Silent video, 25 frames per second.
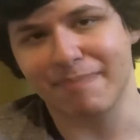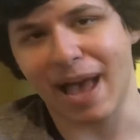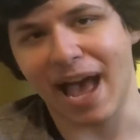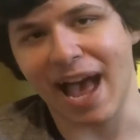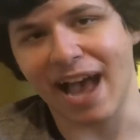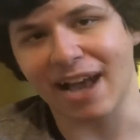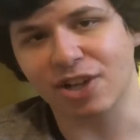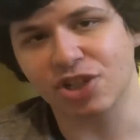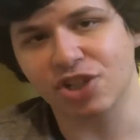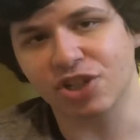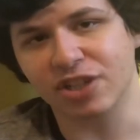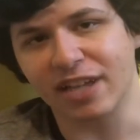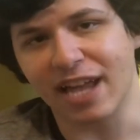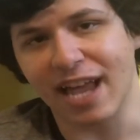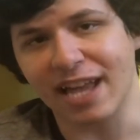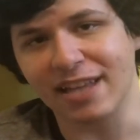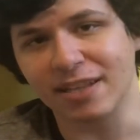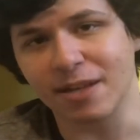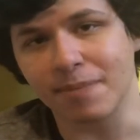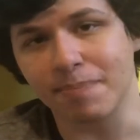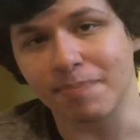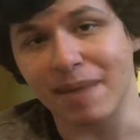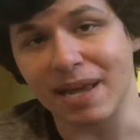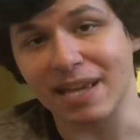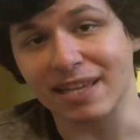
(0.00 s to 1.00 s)
actually
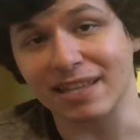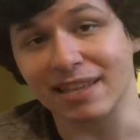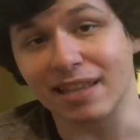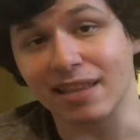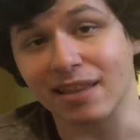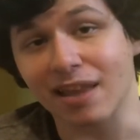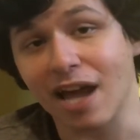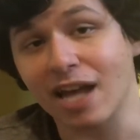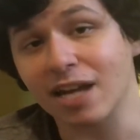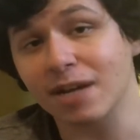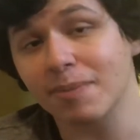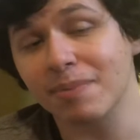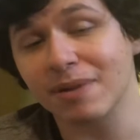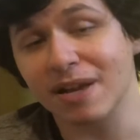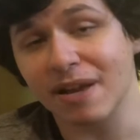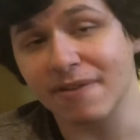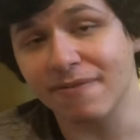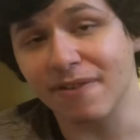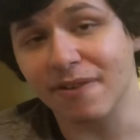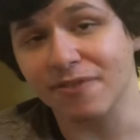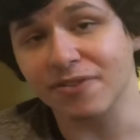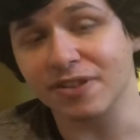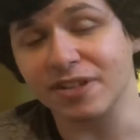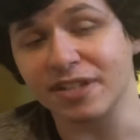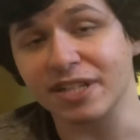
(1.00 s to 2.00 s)
end up making the lineup, and I
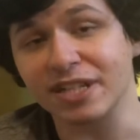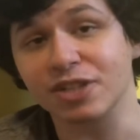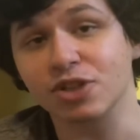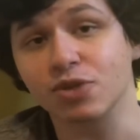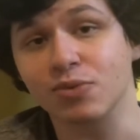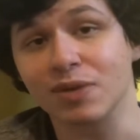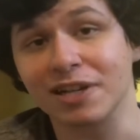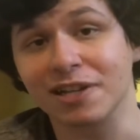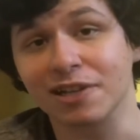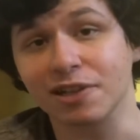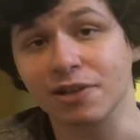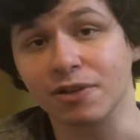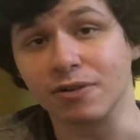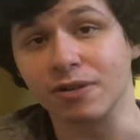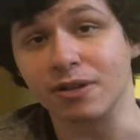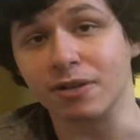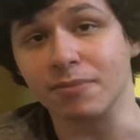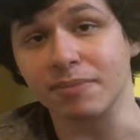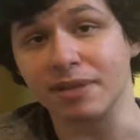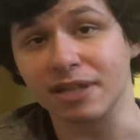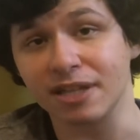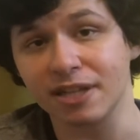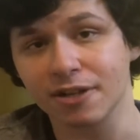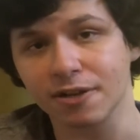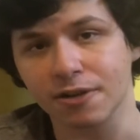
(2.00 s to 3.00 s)
felt the need to include
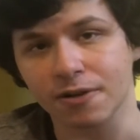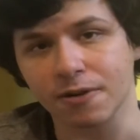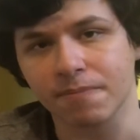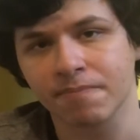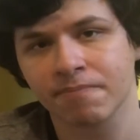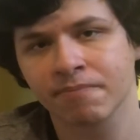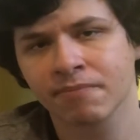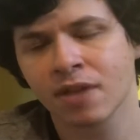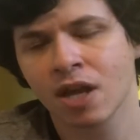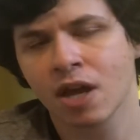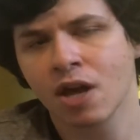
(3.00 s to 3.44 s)
him here.